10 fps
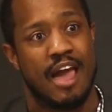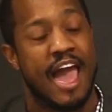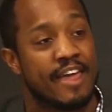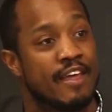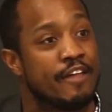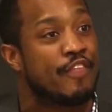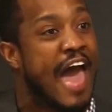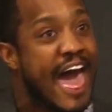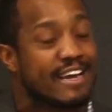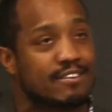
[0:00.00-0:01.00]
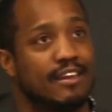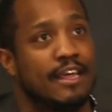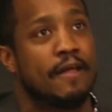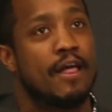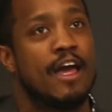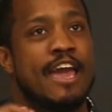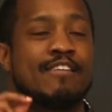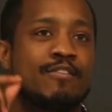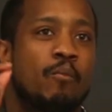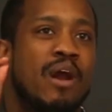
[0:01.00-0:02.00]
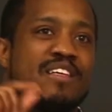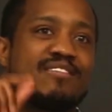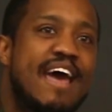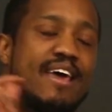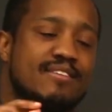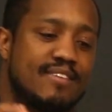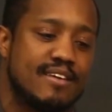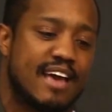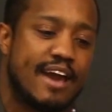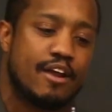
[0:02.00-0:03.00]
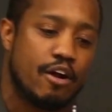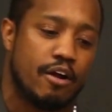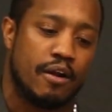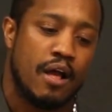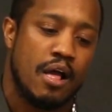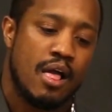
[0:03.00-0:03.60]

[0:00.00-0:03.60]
And actually, it's one of the saddest things I had heard.